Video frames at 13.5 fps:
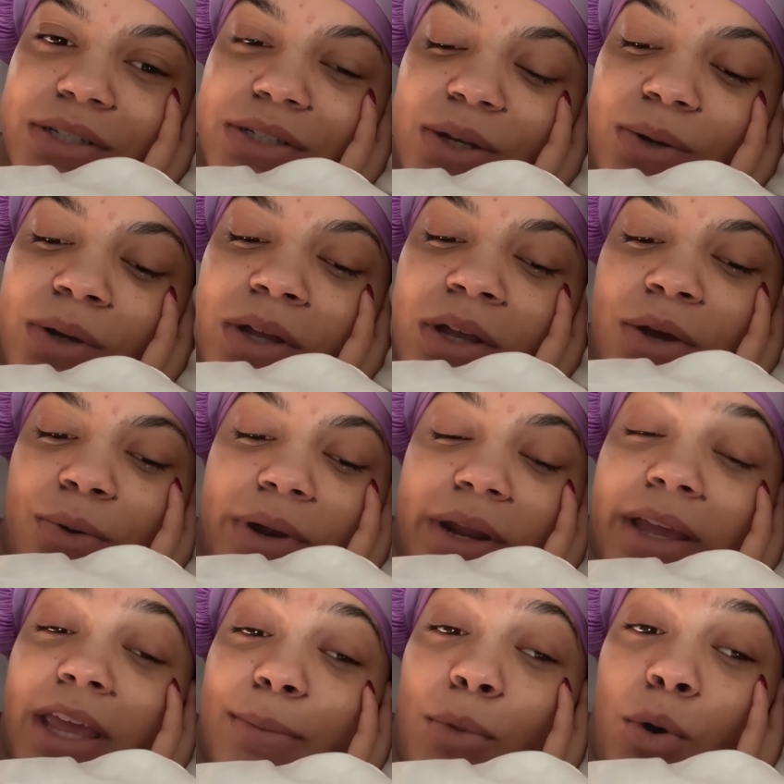So when I
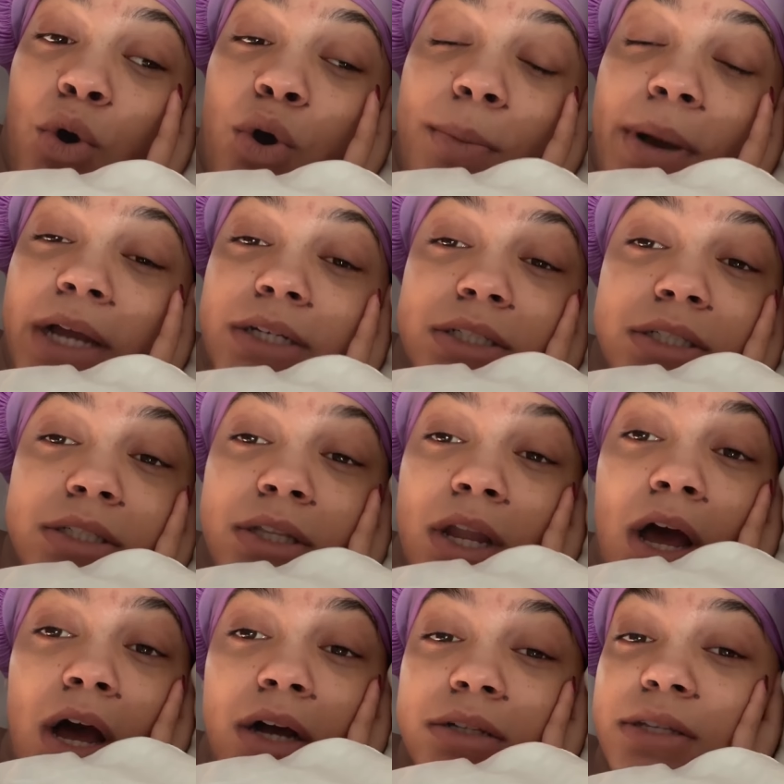came home, I just
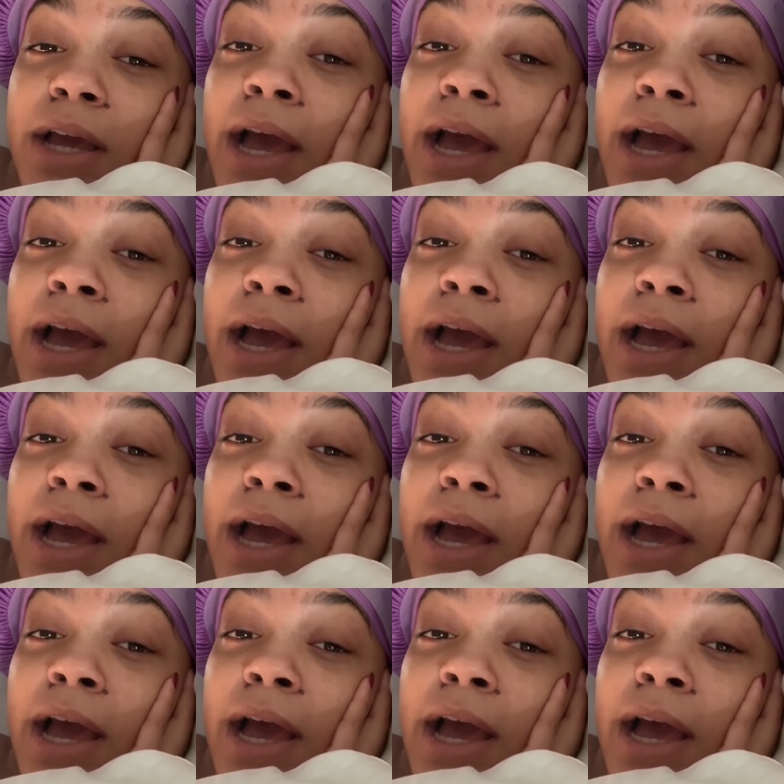knocked